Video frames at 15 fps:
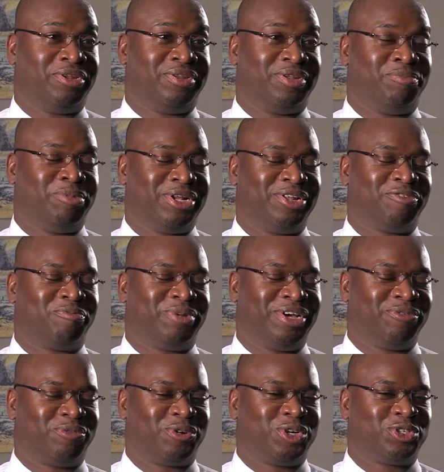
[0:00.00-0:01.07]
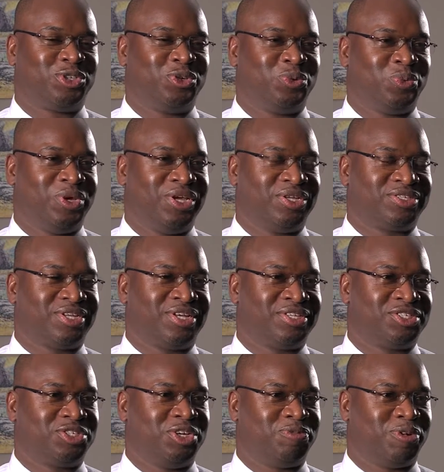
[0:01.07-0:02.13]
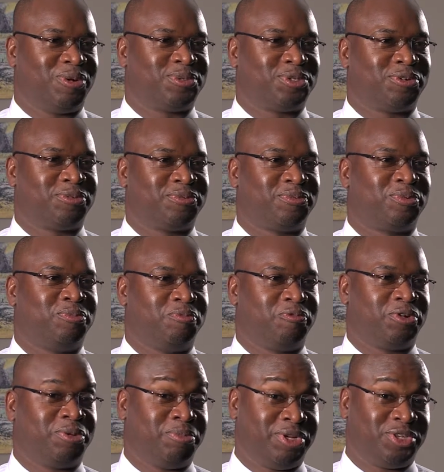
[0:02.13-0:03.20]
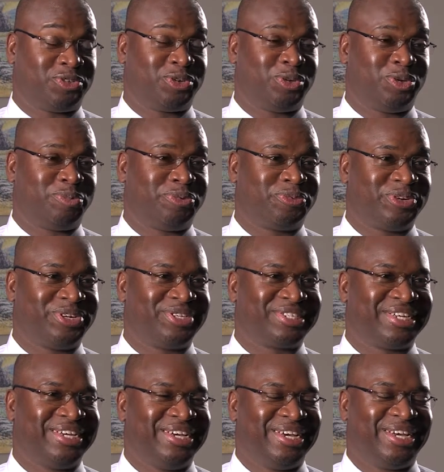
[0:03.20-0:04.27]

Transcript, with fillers: In the middle of my first 2 weeks as Chief Officer for the Ministry of Home Affairs,